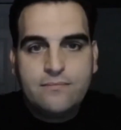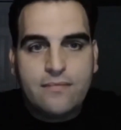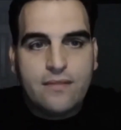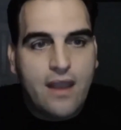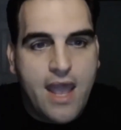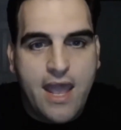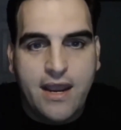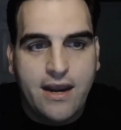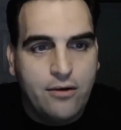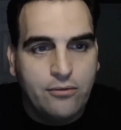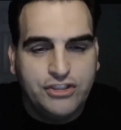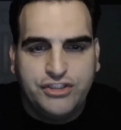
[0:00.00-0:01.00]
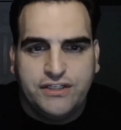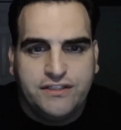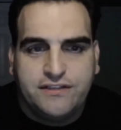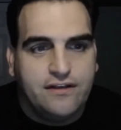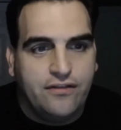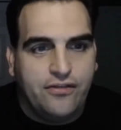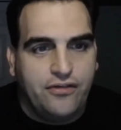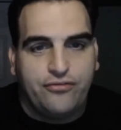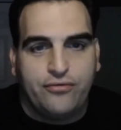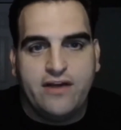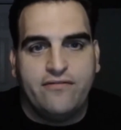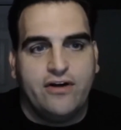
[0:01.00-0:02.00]
And it was just the
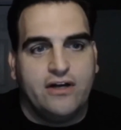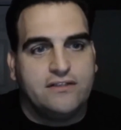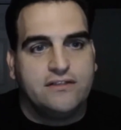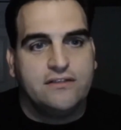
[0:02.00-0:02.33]
3 of us.